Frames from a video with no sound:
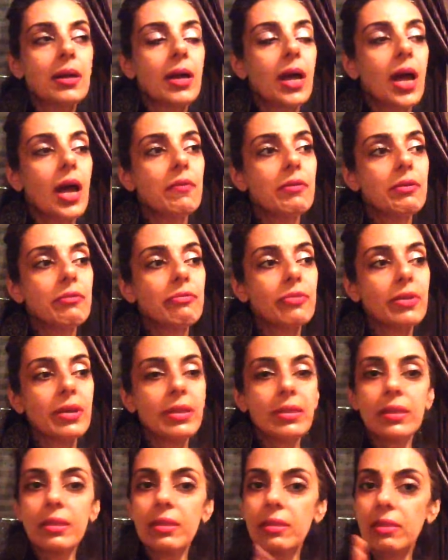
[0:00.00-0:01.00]
having faith
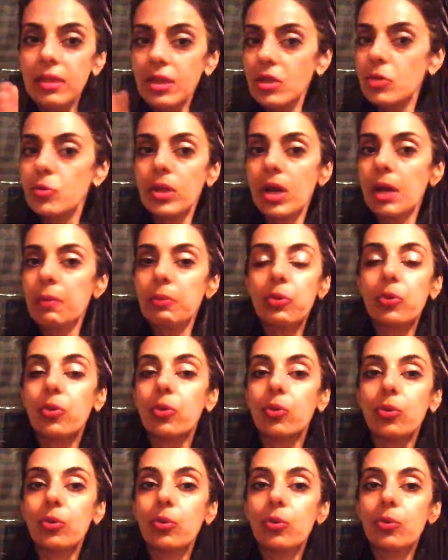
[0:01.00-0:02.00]
that things will come
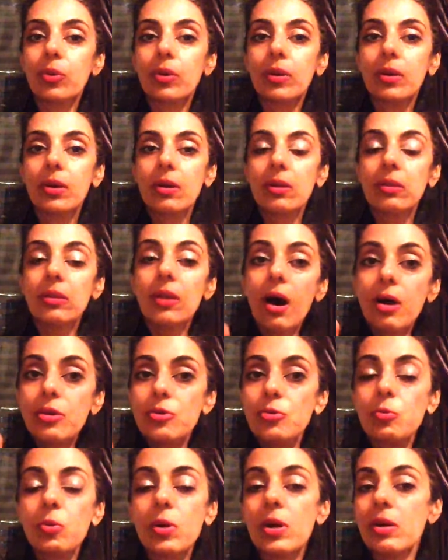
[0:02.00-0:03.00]
through, not
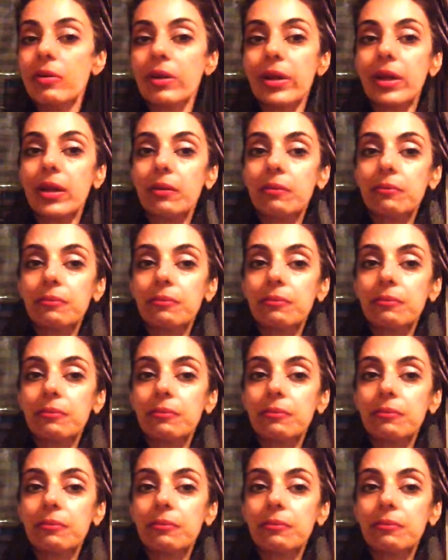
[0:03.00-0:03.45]
worrying.